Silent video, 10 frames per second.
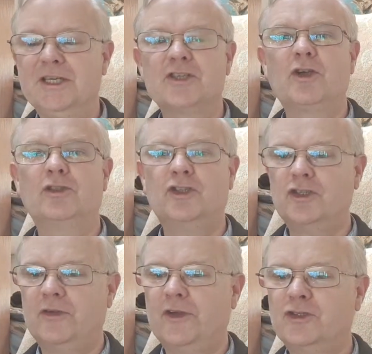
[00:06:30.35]
So
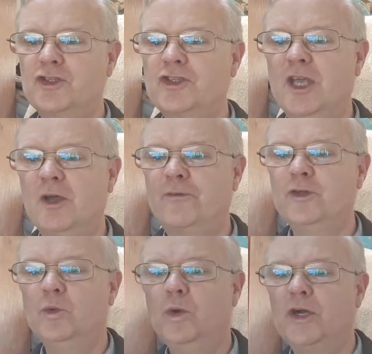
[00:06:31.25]
just if I could just say a
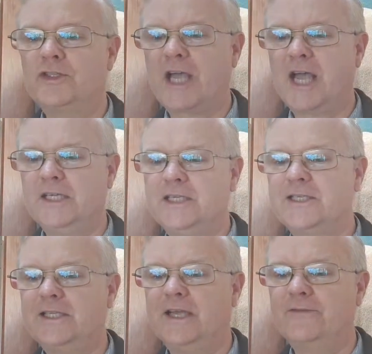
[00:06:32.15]
few words.
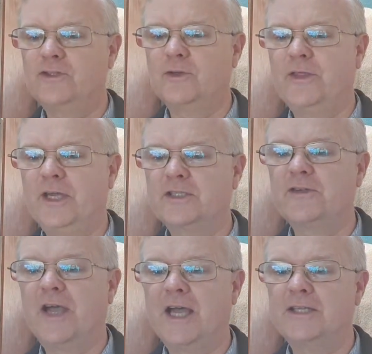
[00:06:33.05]
Annie's left, so thanks
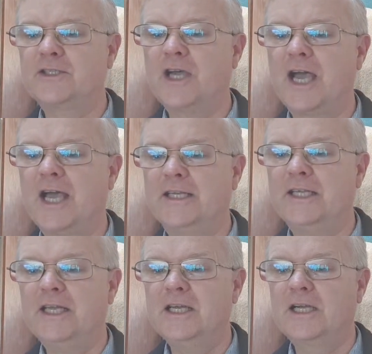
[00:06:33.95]
to
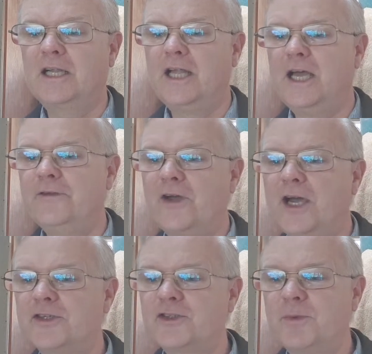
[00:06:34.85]
Annie. Clive
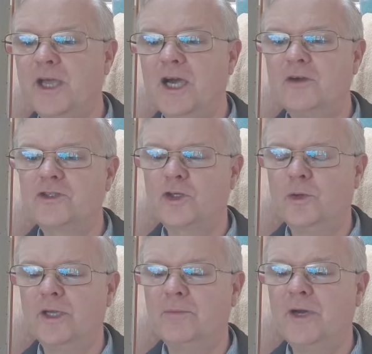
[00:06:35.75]
asks me how it's
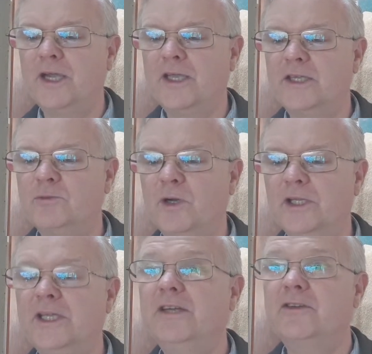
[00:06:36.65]
going at my end. Well,
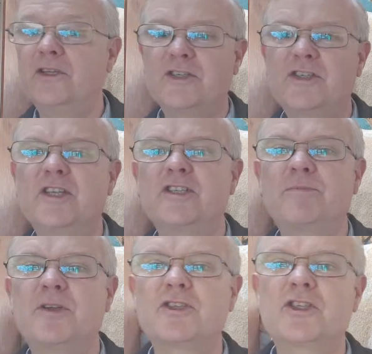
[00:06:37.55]
here you can see it's a
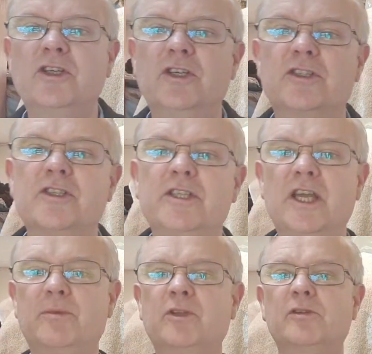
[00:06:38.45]
bit sunnier
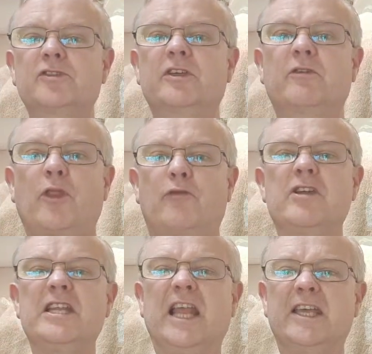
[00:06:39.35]
today, but you can also see I've got
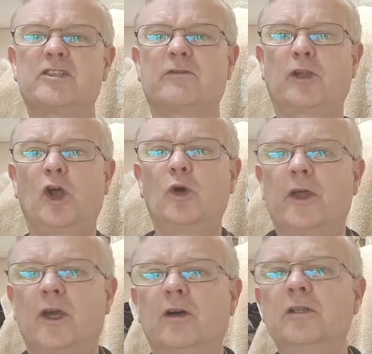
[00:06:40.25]
3 layers of
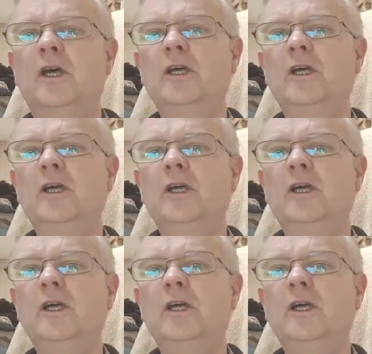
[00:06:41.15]
clothing on.